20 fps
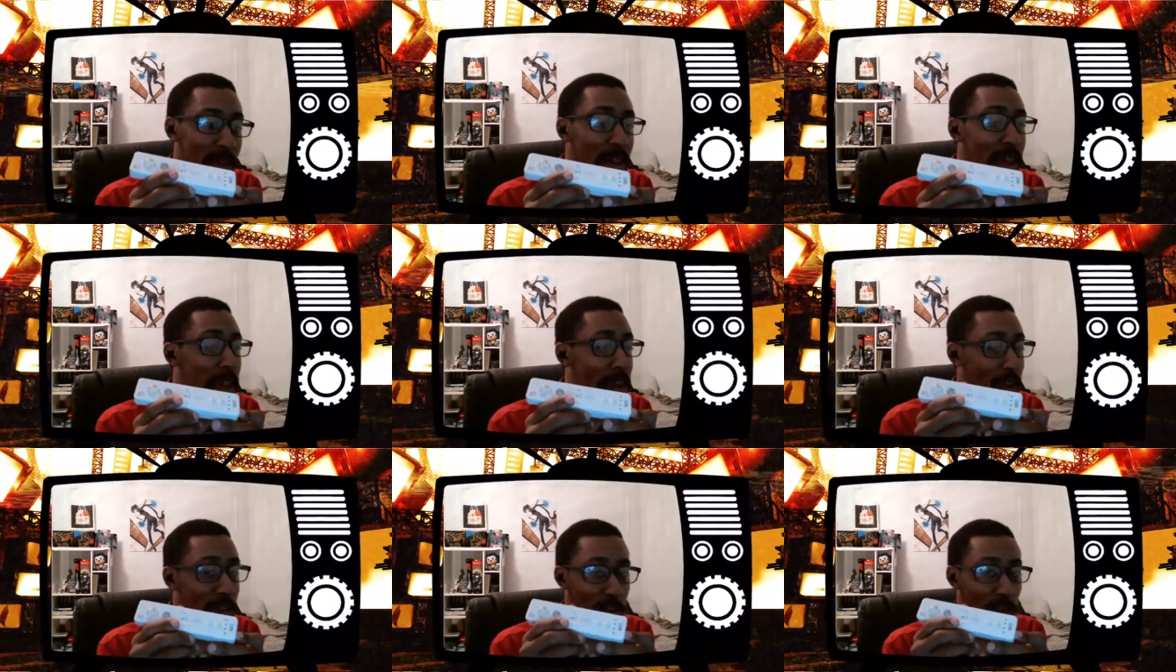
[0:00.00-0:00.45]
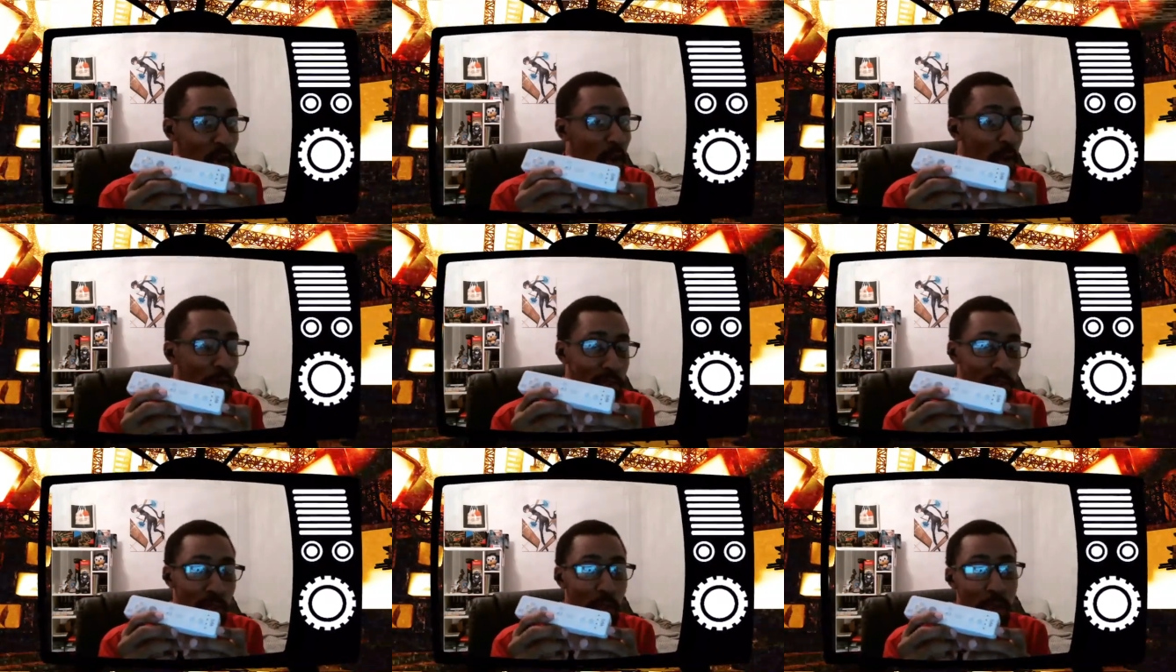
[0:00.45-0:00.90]
And there's a whole
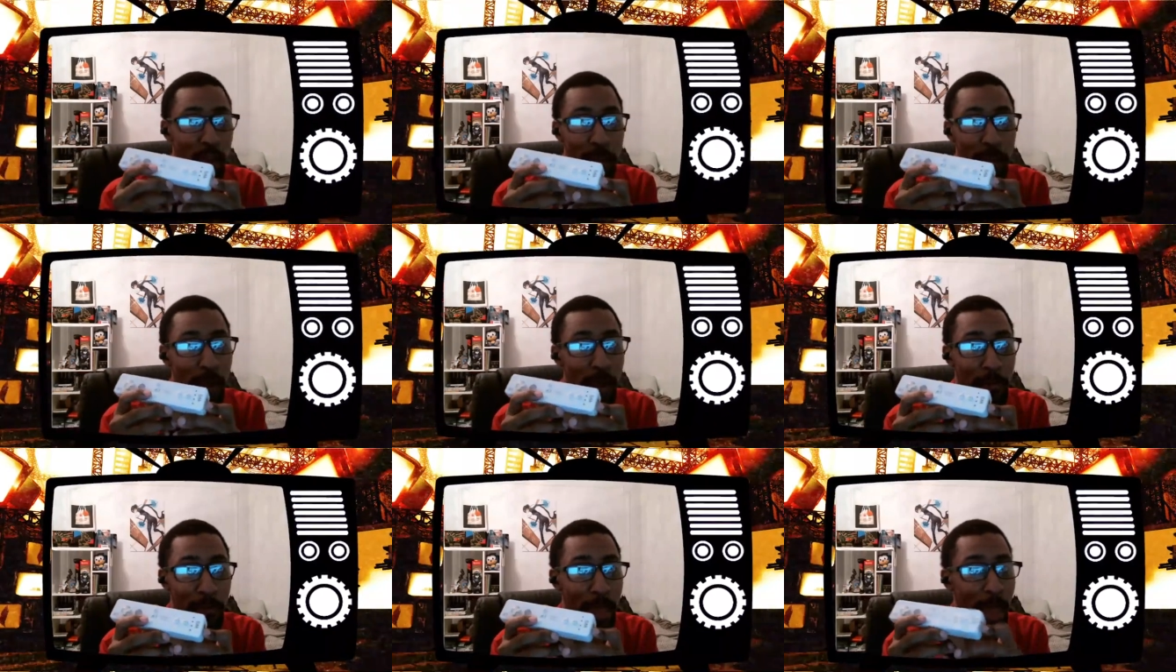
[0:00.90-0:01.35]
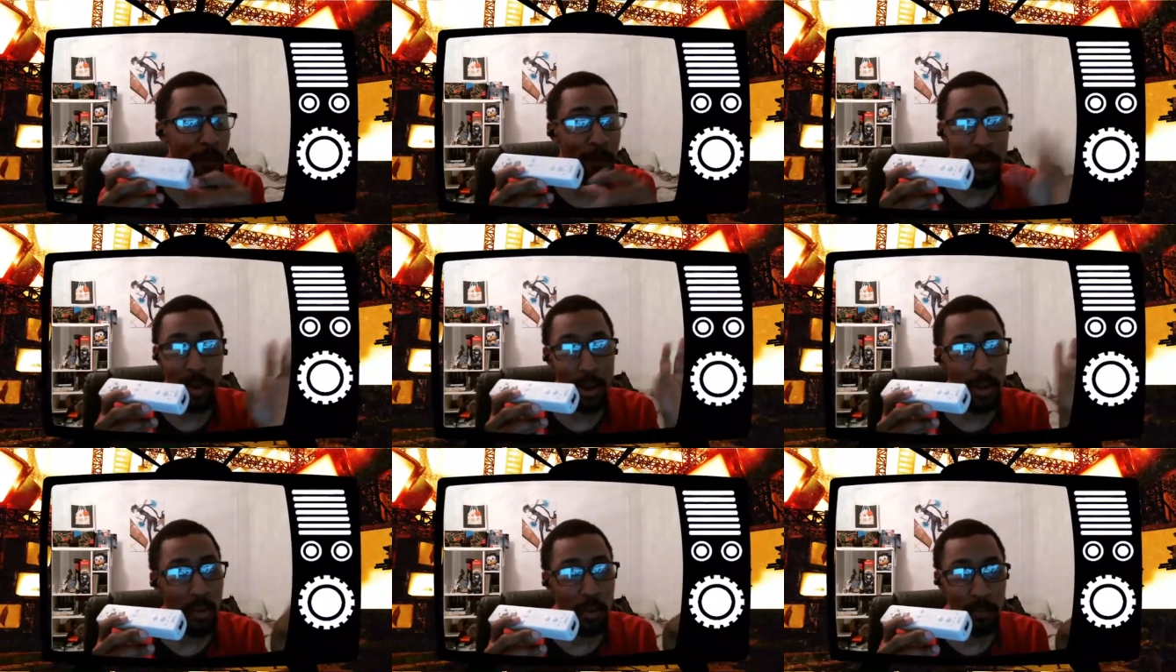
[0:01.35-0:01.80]
story about that,
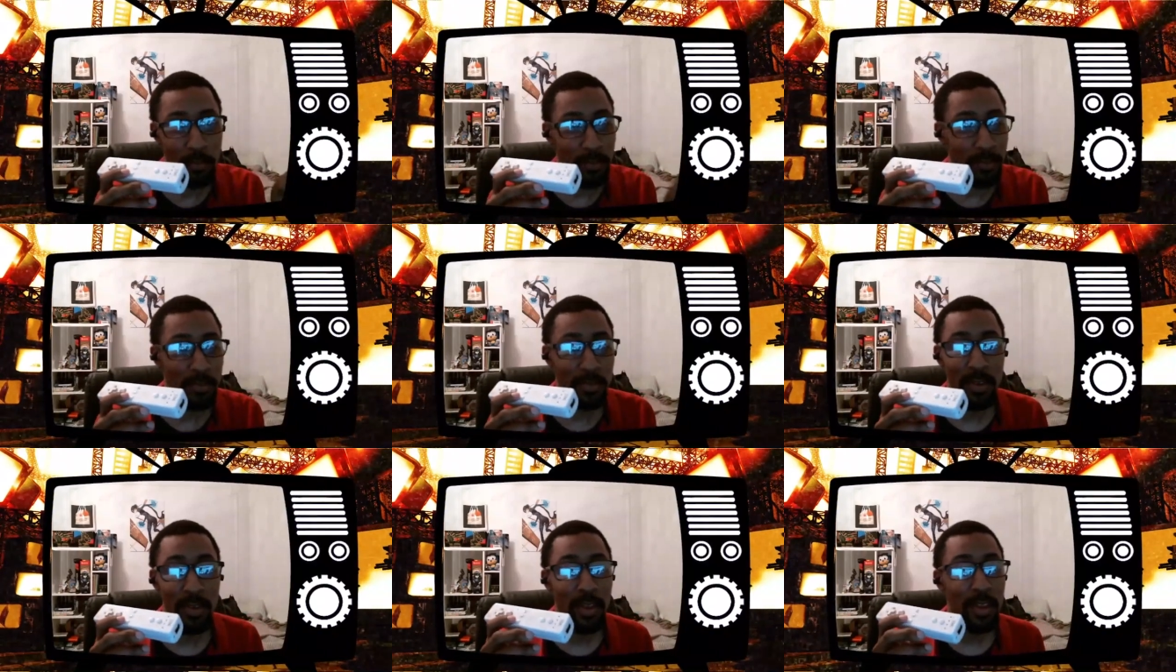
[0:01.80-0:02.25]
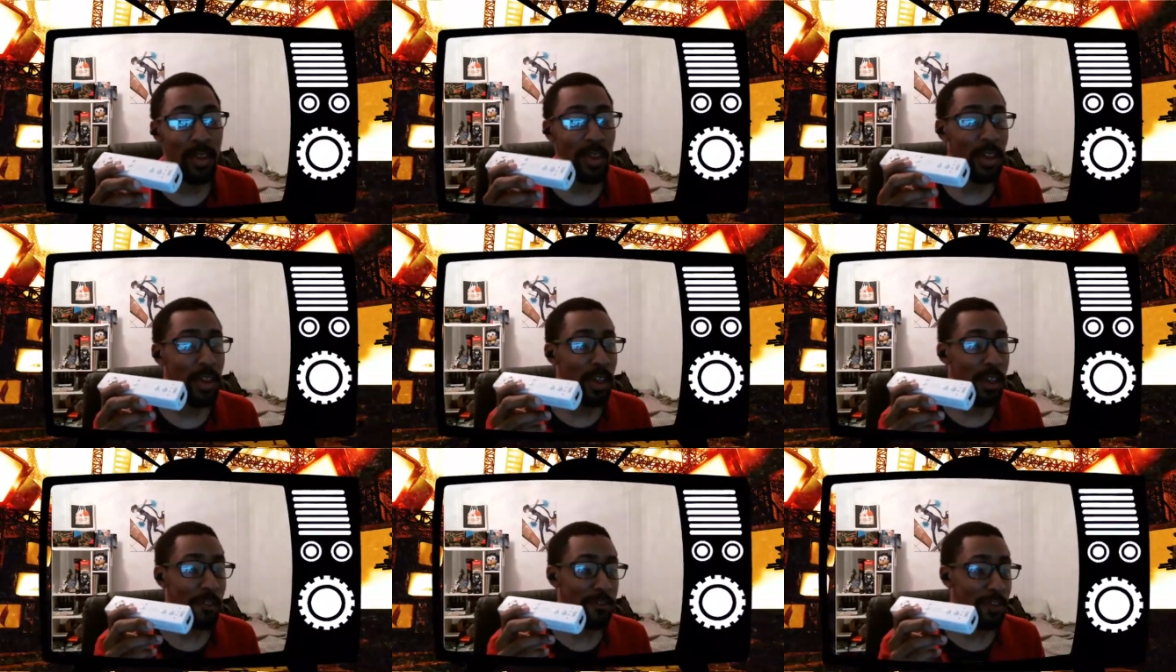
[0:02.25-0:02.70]
but I'll
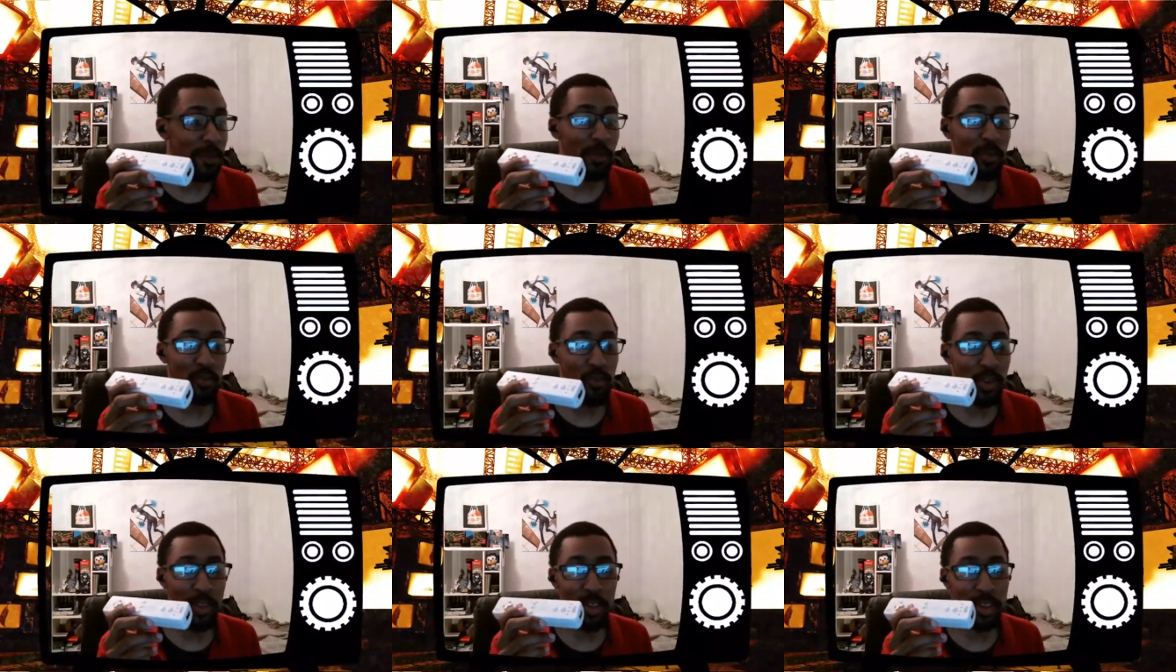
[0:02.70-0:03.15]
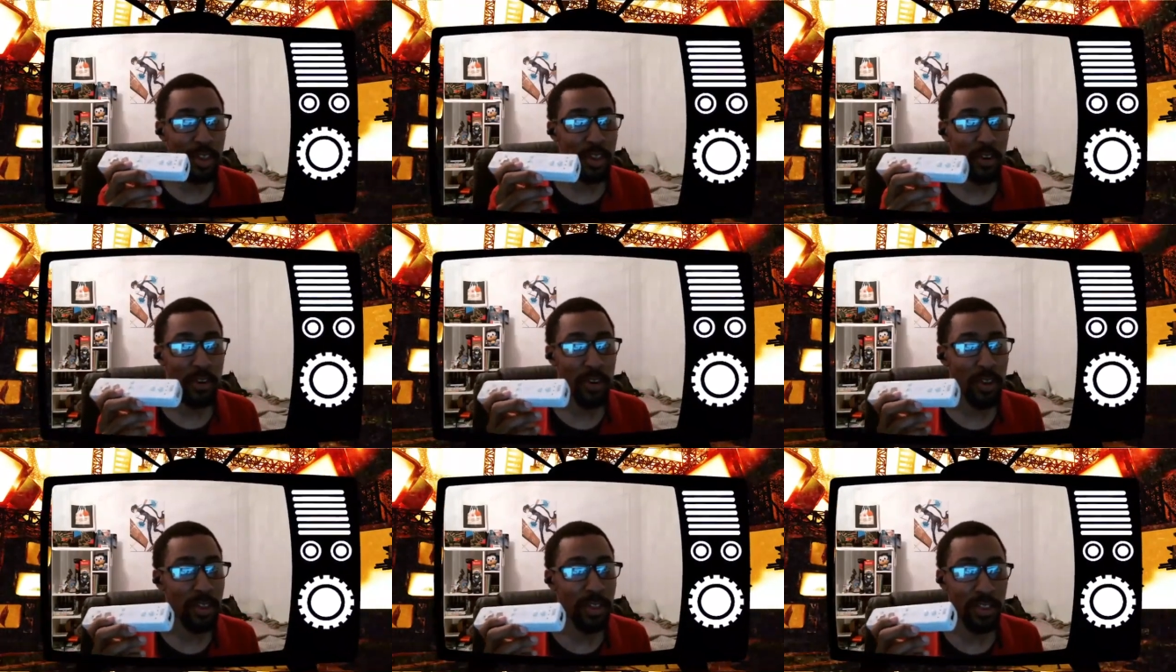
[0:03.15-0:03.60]
if someone's really
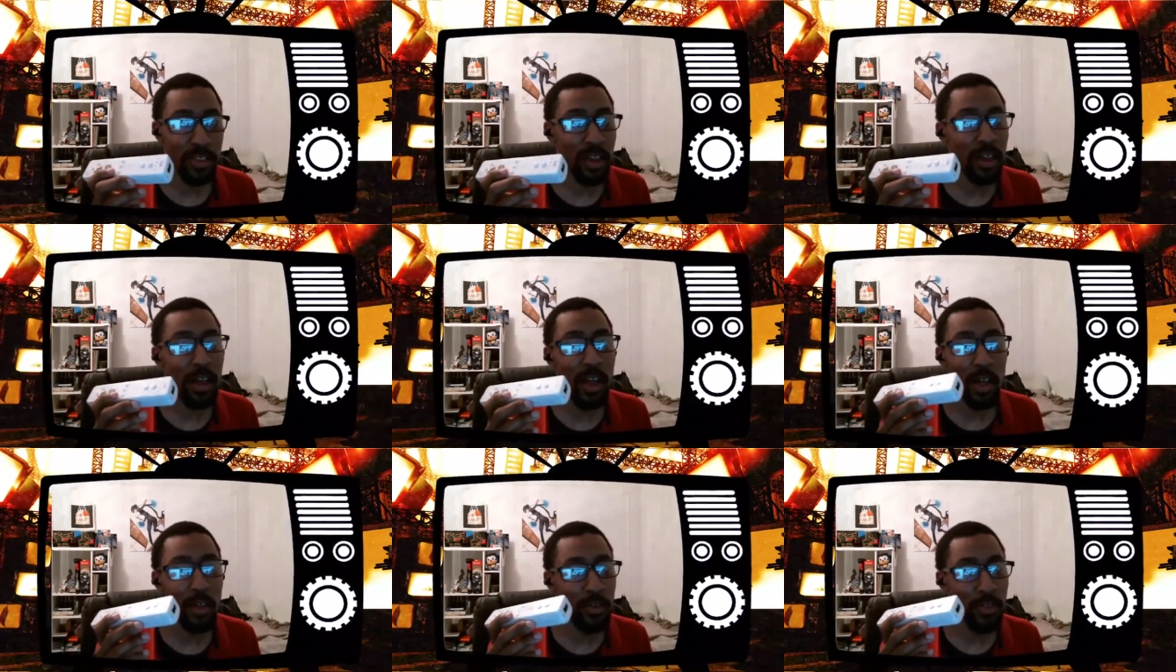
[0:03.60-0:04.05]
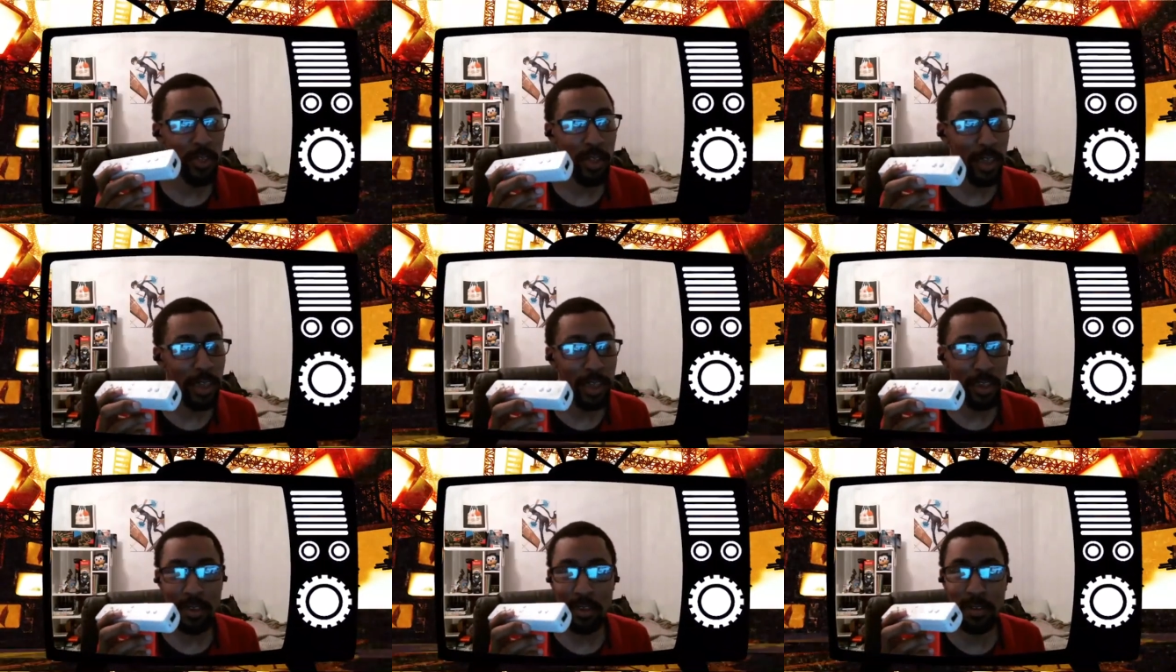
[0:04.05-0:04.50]
curious, I'll
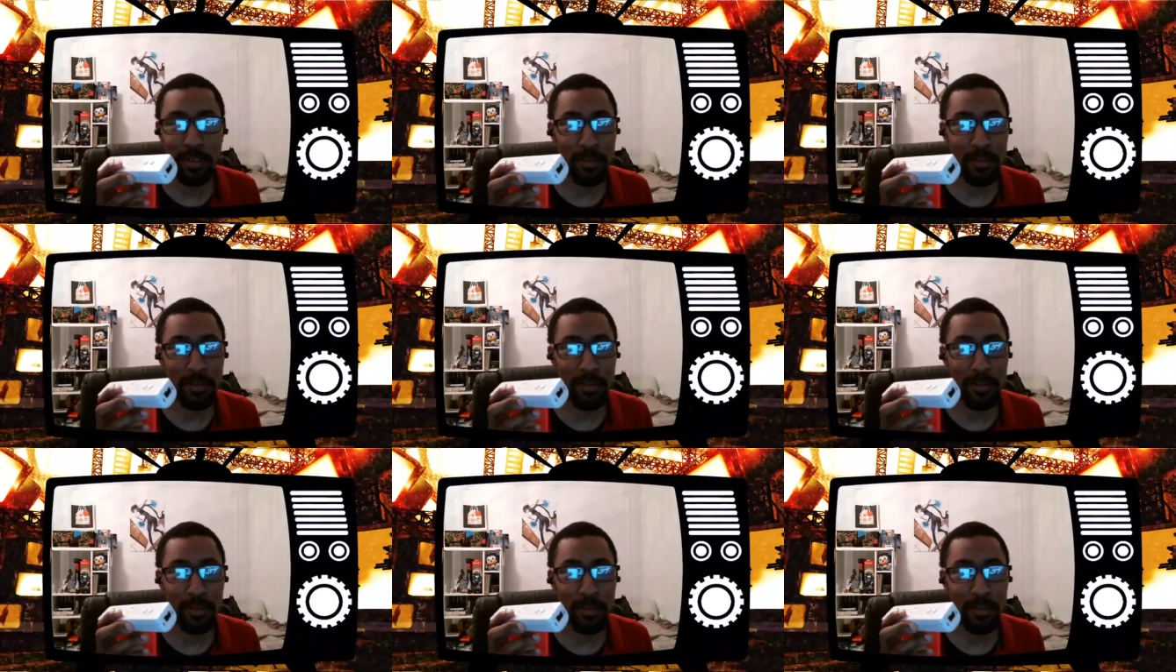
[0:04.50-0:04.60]
like